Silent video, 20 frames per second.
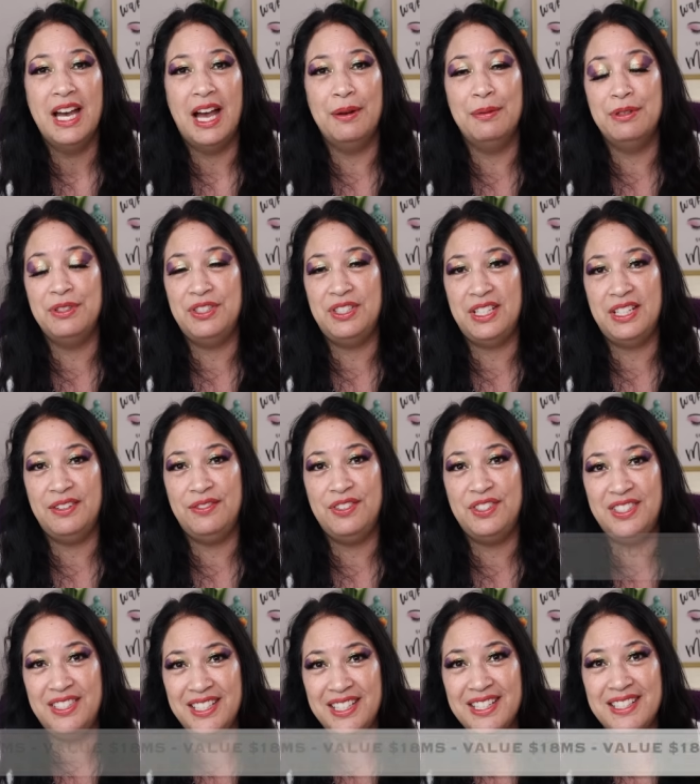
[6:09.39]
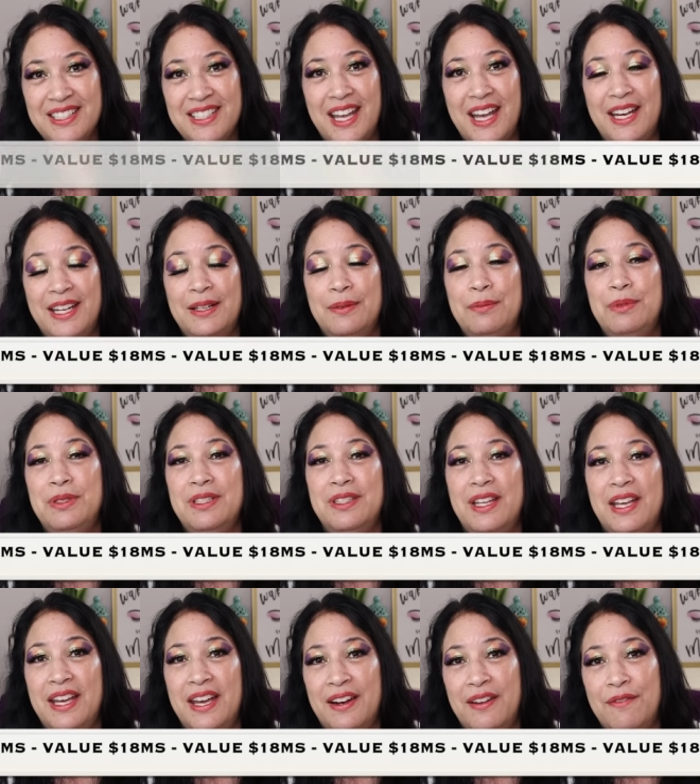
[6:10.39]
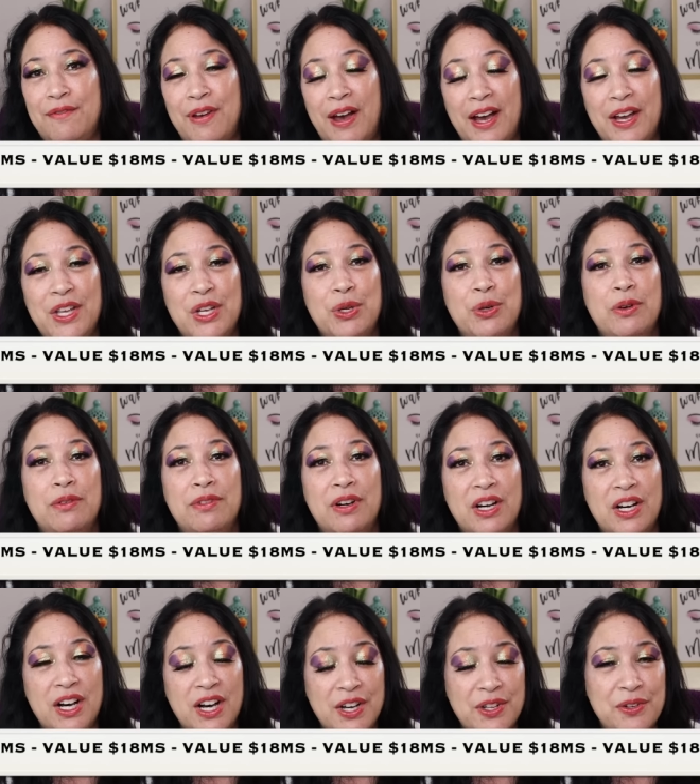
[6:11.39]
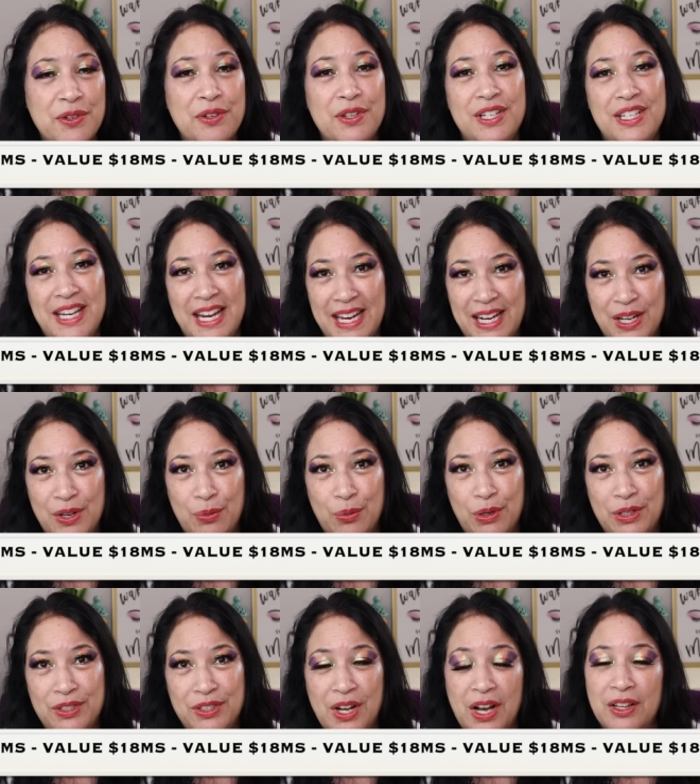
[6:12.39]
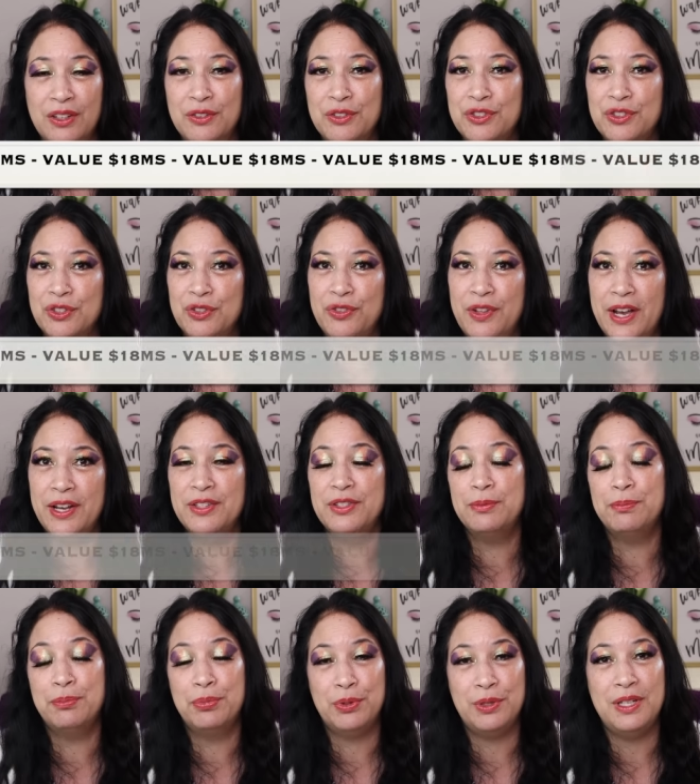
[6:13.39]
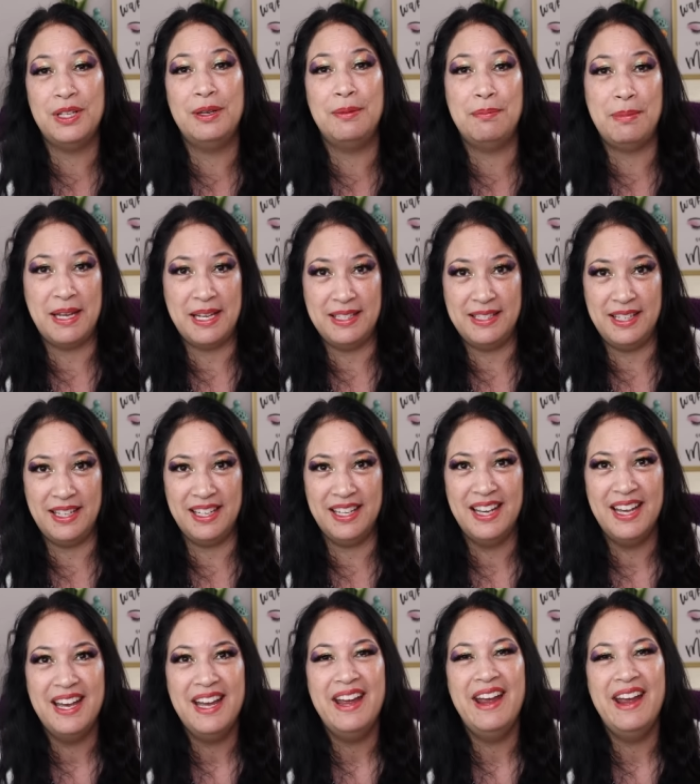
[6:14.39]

I received six items and they had a value of $181, so that's pretty amazing.